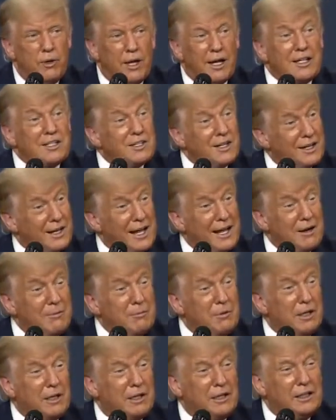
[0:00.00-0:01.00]
That's a lot of
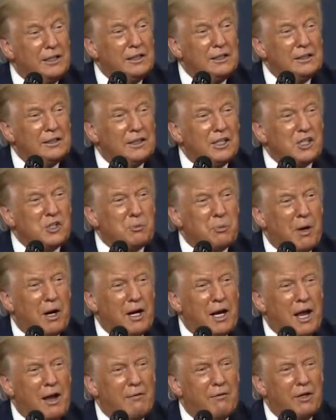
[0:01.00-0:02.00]
money,
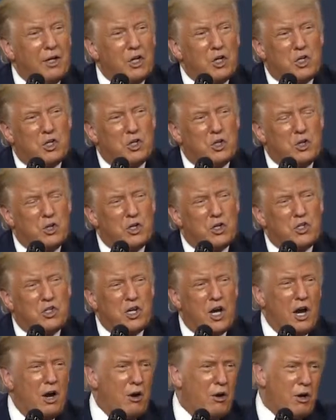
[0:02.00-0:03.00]
despite having insurance.
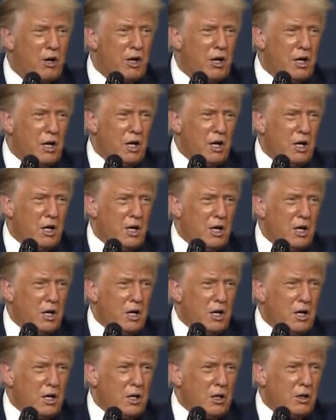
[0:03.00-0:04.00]
Sharon,
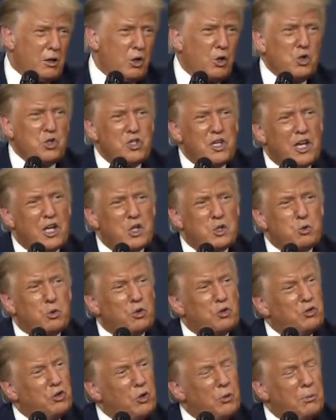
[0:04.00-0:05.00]
those days
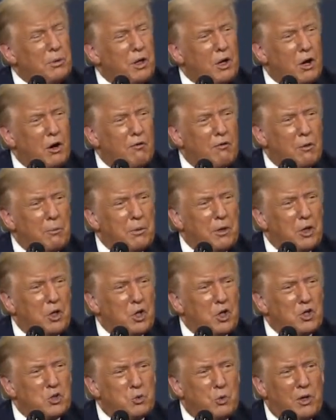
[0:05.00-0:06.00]
will soon be over
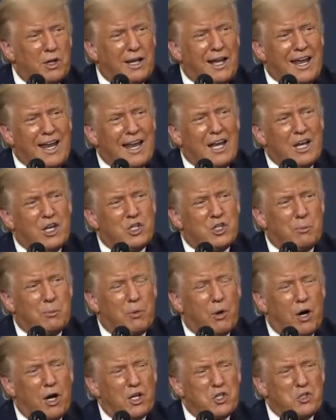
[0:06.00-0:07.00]
because we'll end
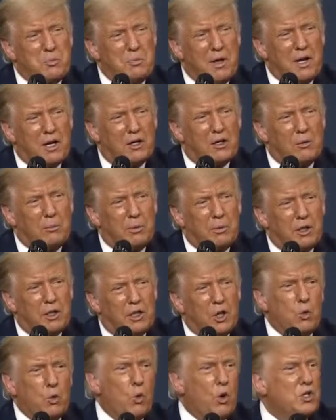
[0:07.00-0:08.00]
surprise medical
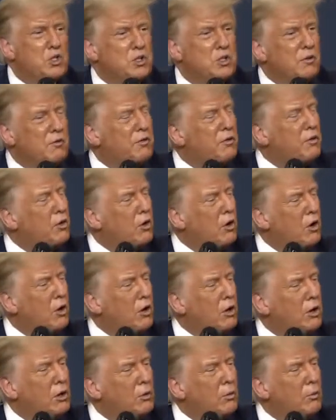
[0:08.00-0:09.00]
billing once and for
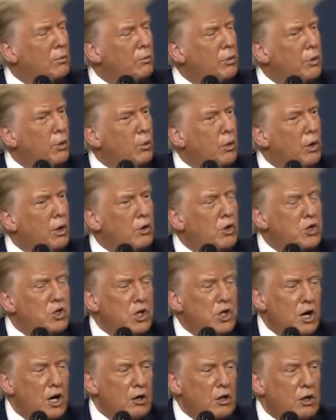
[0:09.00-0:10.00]
all. Where is
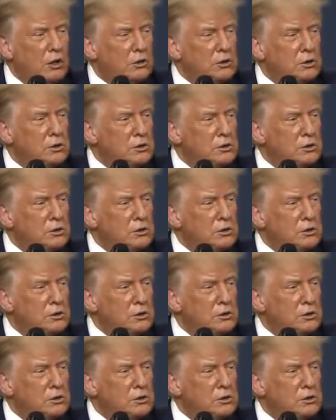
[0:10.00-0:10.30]
Sharon?